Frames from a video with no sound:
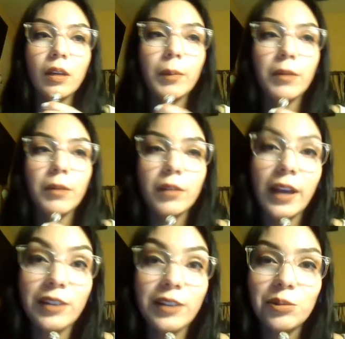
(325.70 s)
about the
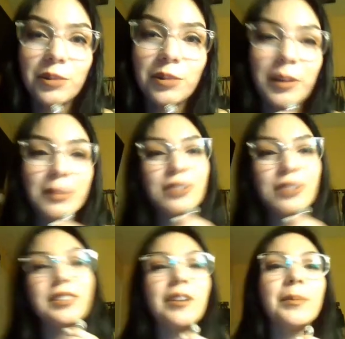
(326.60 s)
actual chemistry
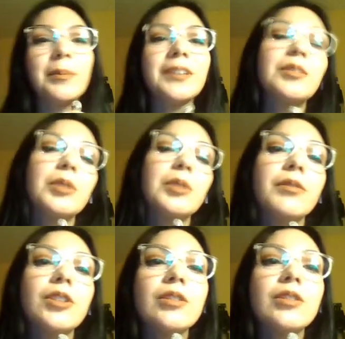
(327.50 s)
topics, we're
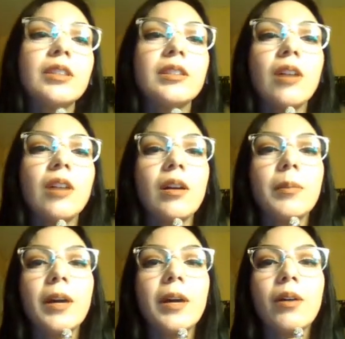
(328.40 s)
first going to talk
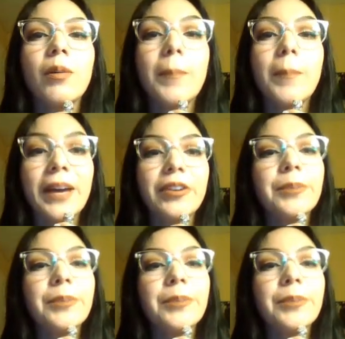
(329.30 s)
about matter.